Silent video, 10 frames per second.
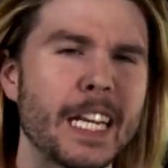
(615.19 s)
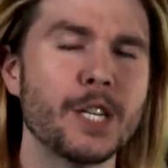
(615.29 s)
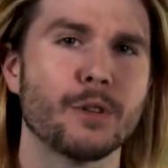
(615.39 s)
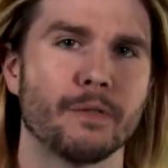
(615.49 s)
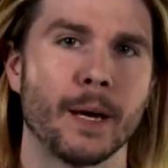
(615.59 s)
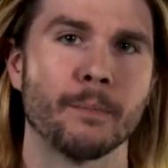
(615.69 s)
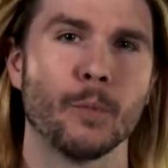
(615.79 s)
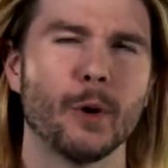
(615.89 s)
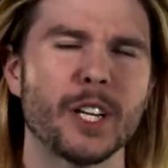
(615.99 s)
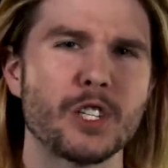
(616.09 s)
each of them,
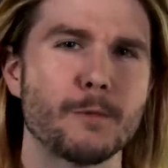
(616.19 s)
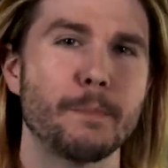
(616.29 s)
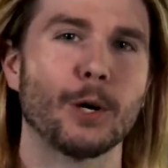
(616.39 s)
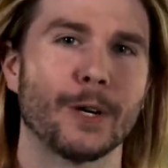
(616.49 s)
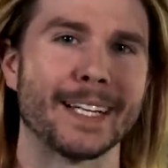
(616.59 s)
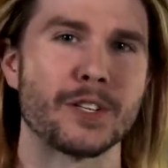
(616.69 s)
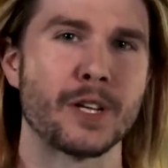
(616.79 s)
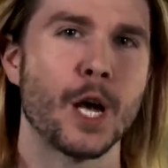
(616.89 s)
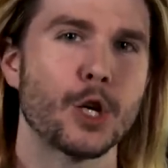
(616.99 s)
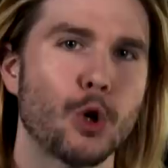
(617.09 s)
would
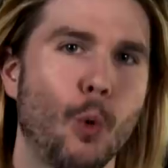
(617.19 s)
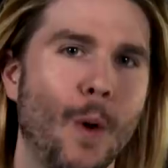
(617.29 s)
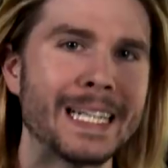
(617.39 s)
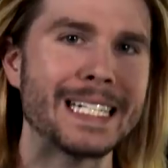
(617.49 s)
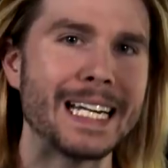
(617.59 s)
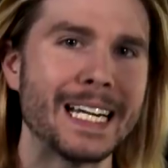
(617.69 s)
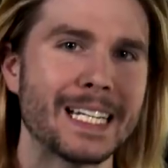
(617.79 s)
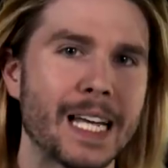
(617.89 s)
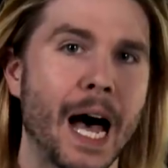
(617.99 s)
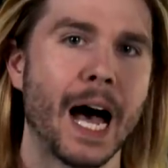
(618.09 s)
experience 20
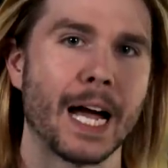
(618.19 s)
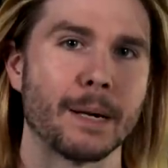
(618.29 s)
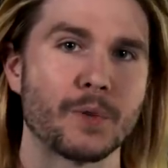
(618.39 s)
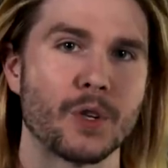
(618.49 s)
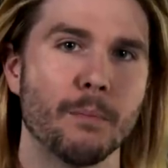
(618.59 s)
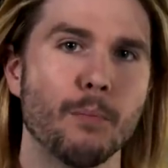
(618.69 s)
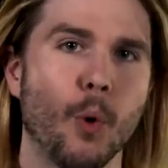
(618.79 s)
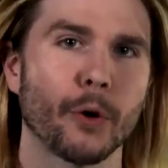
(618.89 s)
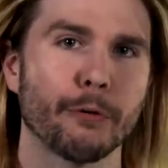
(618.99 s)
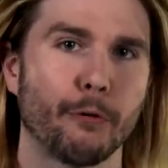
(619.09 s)
times
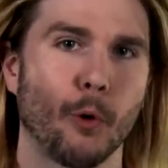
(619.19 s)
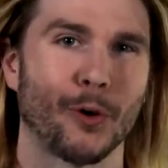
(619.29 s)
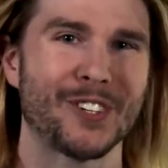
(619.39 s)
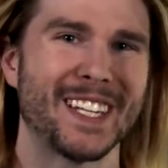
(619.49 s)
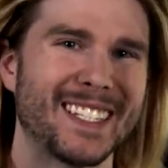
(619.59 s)
more force,